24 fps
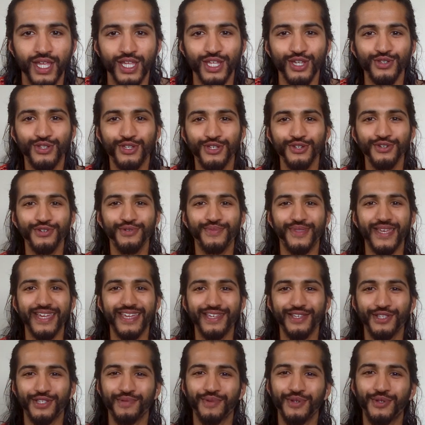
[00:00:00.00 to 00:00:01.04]
YouTube,
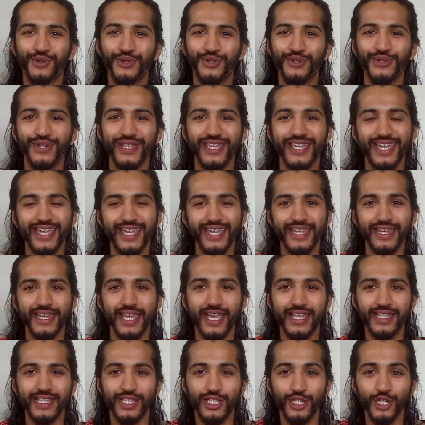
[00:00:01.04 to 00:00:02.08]
thank you so much for tuning in.
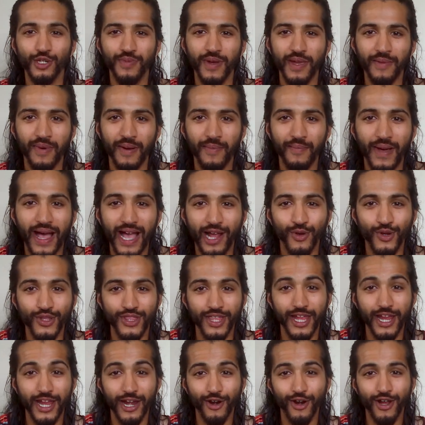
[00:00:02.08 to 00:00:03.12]
It's 2Pape. I'm back with
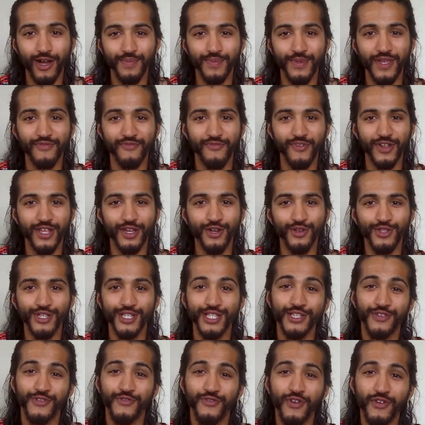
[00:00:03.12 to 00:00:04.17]
a hair update video. This
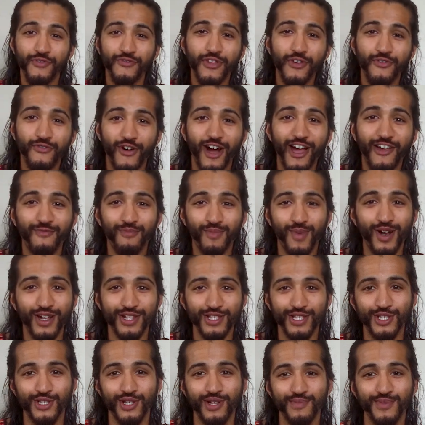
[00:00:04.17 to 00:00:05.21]
is 55
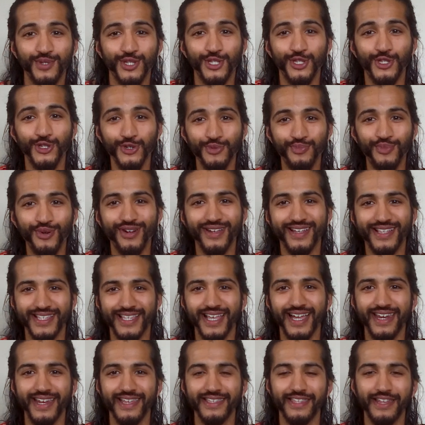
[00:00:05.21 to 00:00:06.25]
months, so I'm super
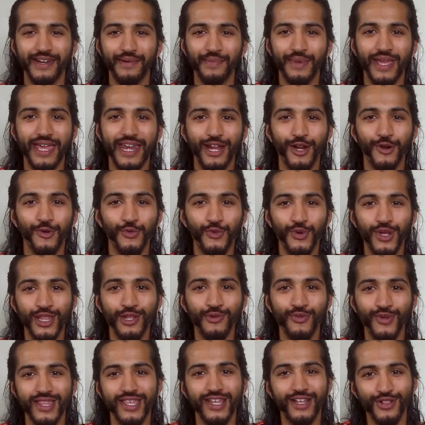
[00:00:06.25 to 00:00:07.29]
excited that I'm getting
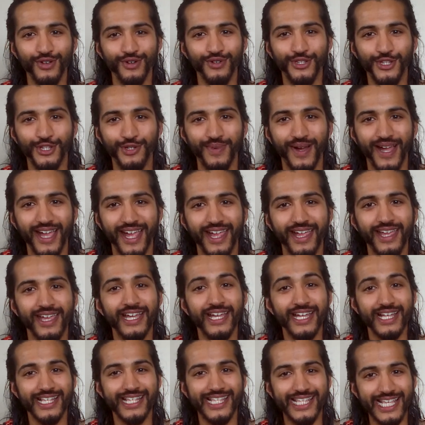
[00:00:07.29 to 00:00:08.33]
really close to my
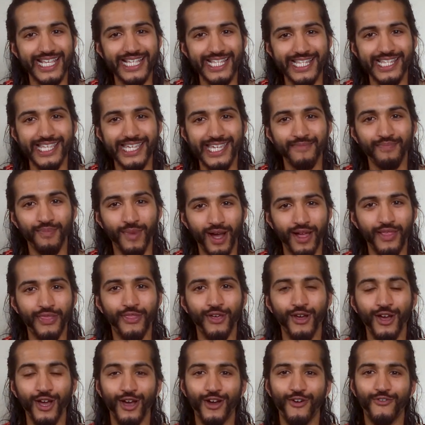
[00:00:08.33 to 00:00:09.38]
60-month,
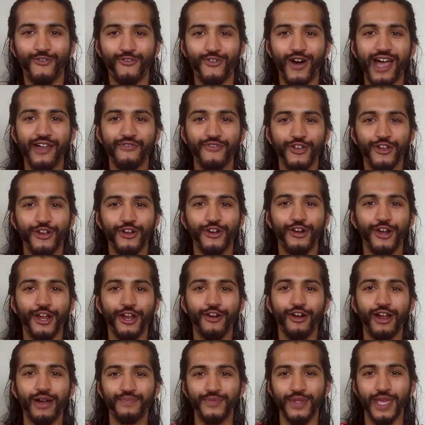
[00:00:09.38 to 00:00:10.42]
5-year
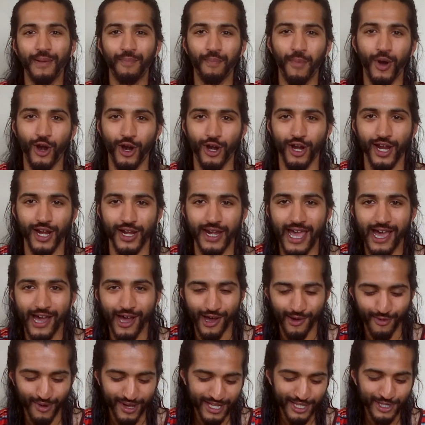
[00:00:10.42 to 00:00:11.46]
hair update mark. Now,
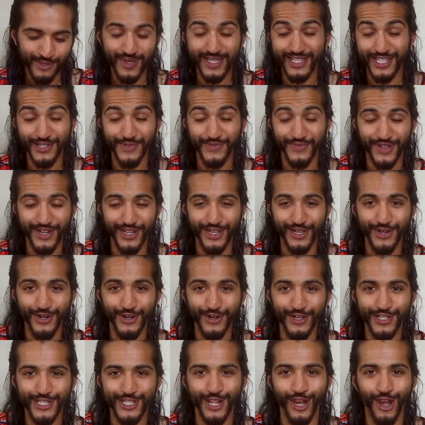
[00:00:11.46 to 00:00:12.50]
I wanted to make this video.
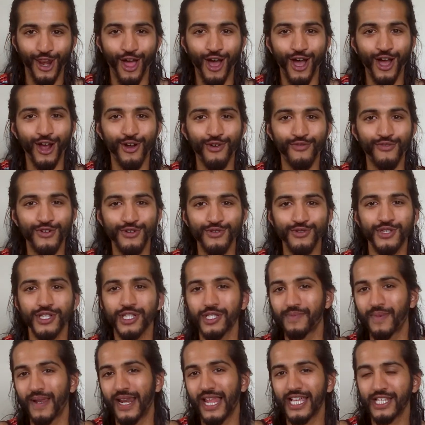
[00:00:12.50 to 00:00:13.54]
It's long overdue
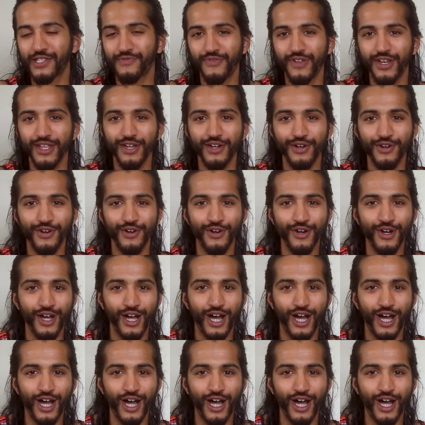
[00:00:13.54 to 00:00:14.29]
since my last video,